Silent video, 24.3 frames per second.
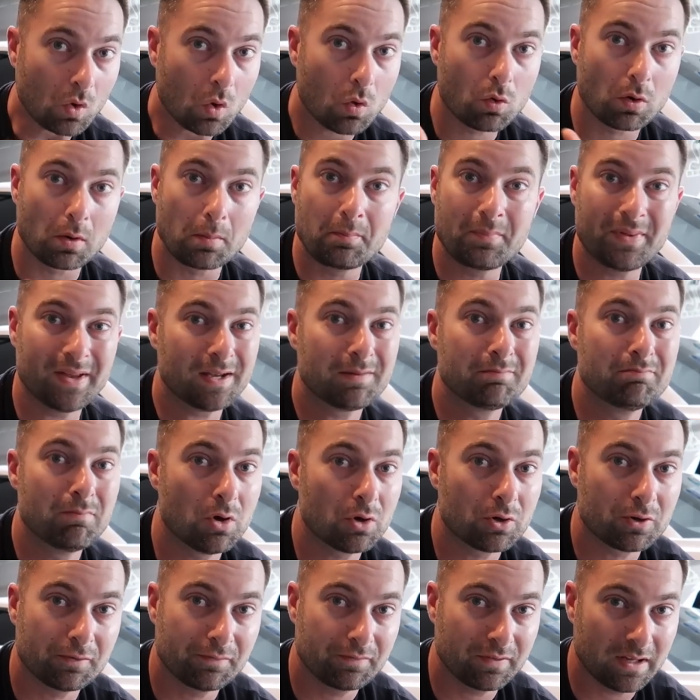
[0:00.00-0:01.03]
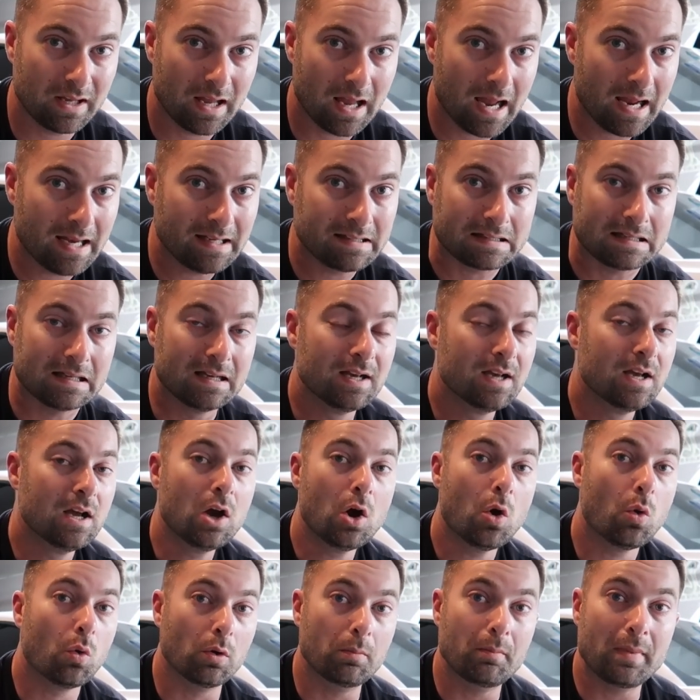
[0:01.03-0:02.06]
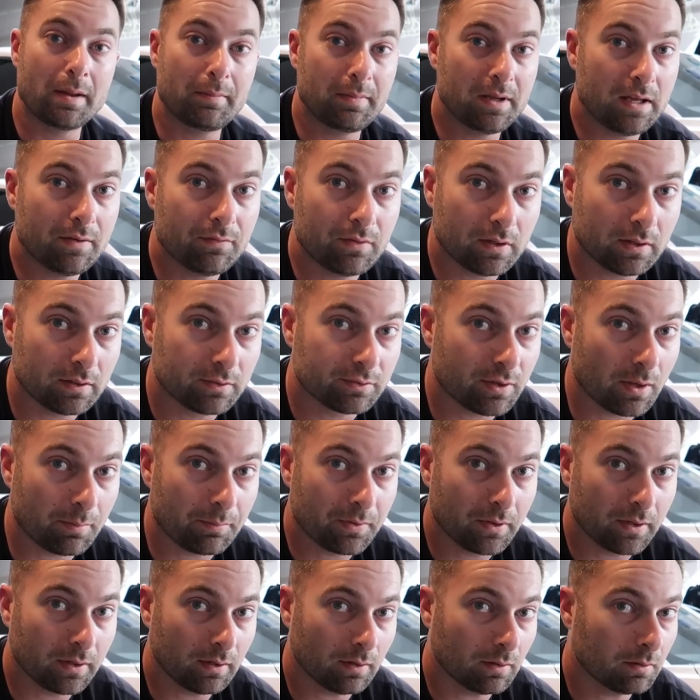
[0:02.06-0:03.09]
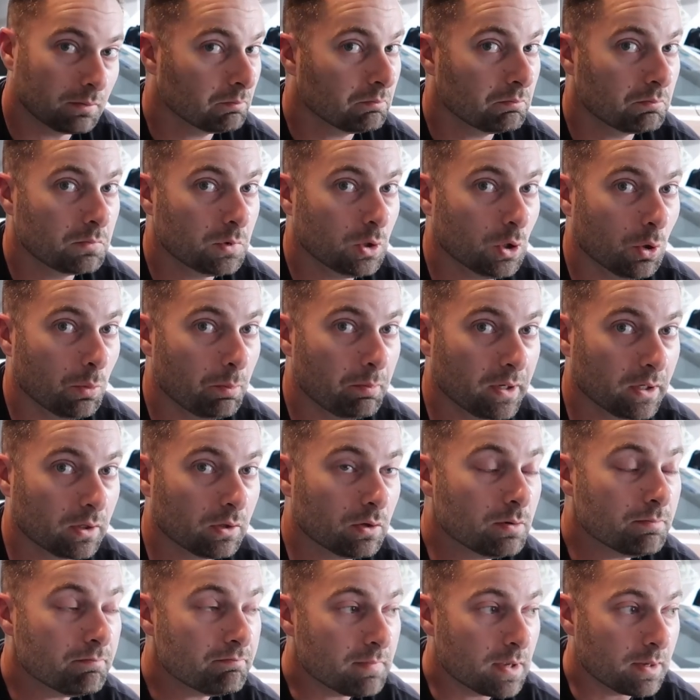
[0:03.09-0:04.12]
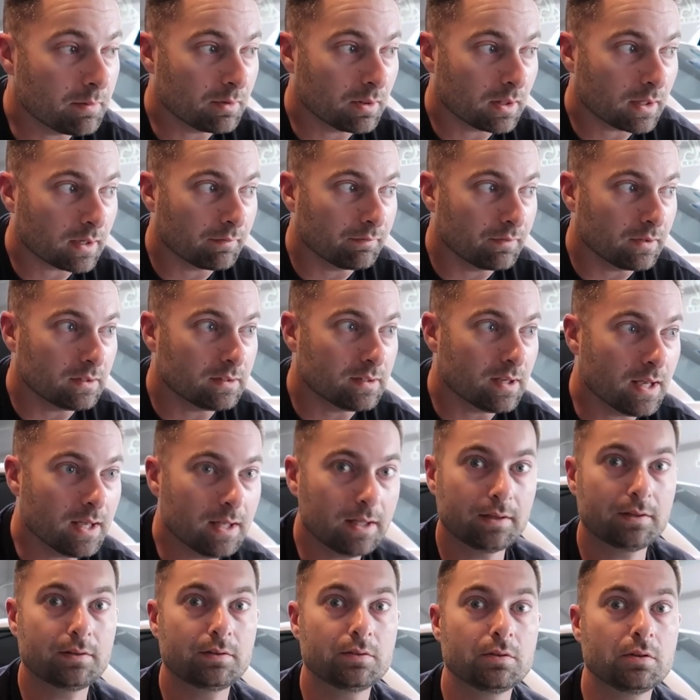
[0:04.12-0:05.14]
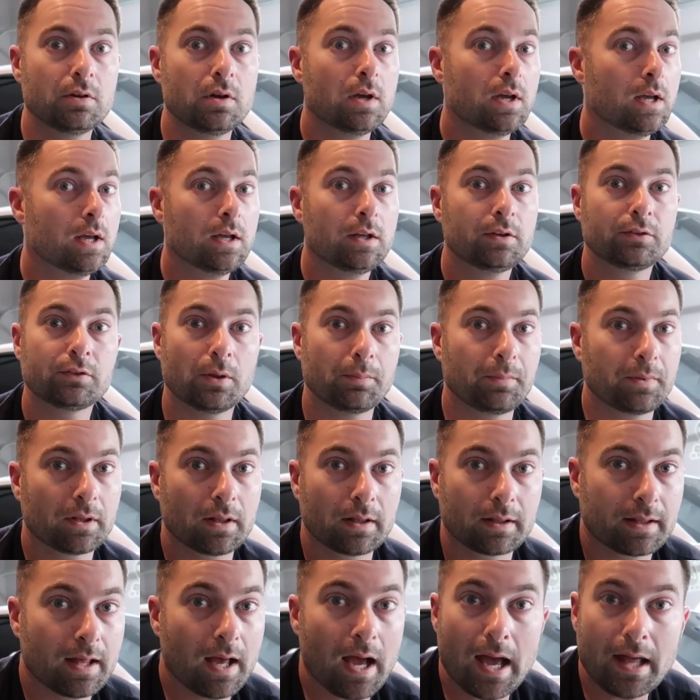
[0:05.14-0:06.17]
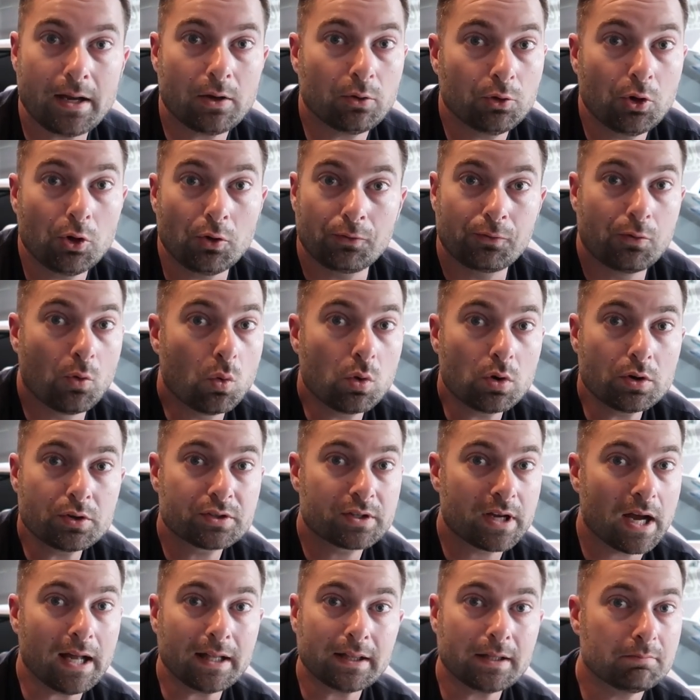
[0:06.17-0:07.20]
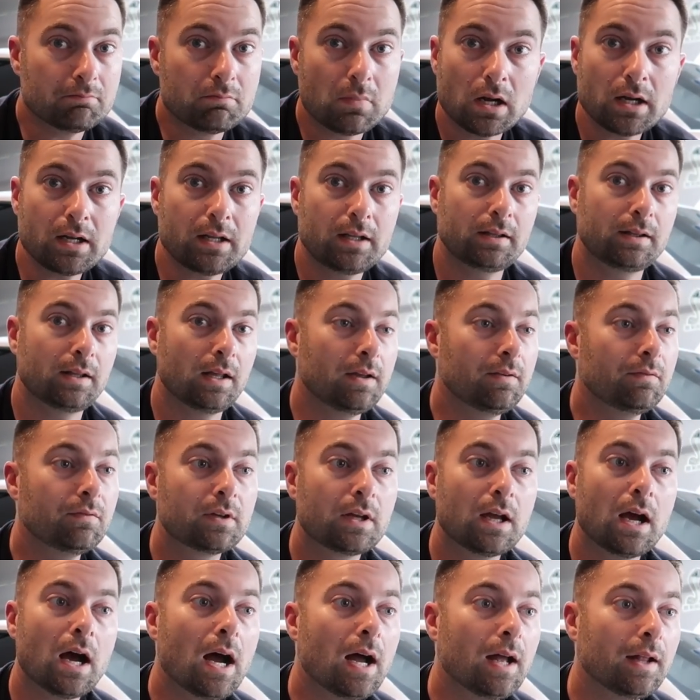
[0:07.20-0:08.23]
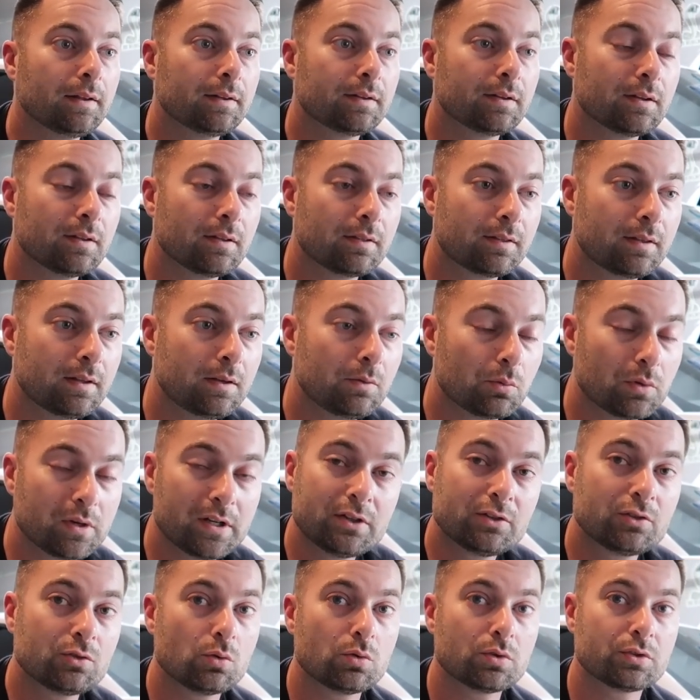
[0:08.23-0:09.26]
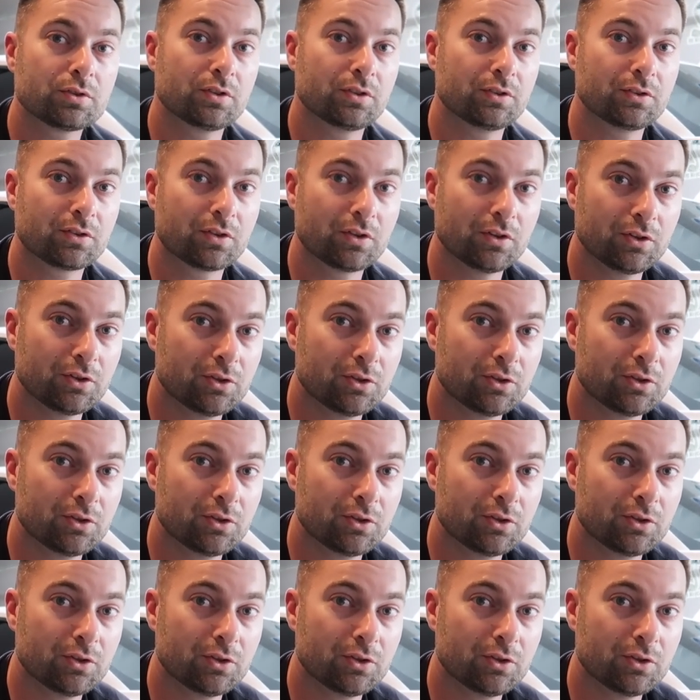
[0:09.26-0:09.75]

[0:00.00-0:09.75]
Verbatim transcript: or big motor V8 or maybe even something, you know, bigger, maybe like a V10, something like that. I don't know. Ford's got the money. They've got the resources to